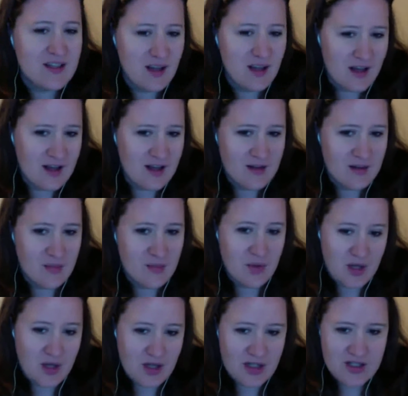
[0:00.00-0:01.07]
in not the
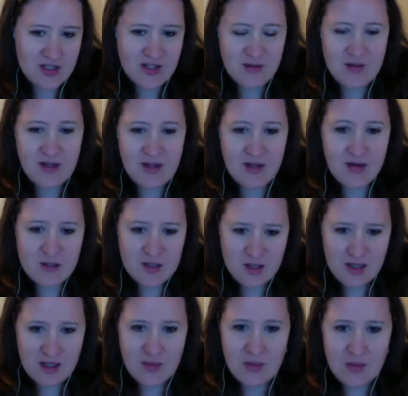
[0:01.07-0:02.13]
production that
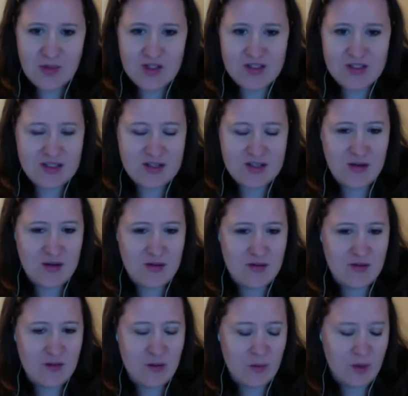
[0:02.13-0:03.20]
you're talking about, but just sort
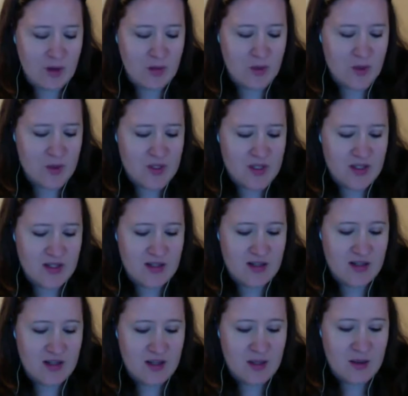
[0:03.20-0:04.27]
of one
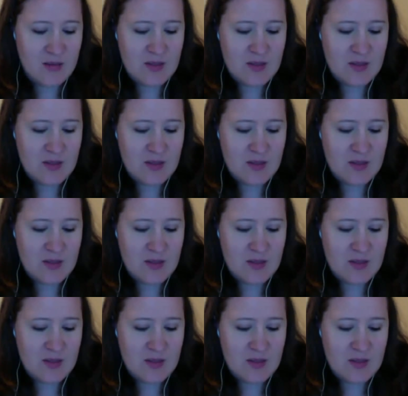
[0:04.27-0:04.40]
person,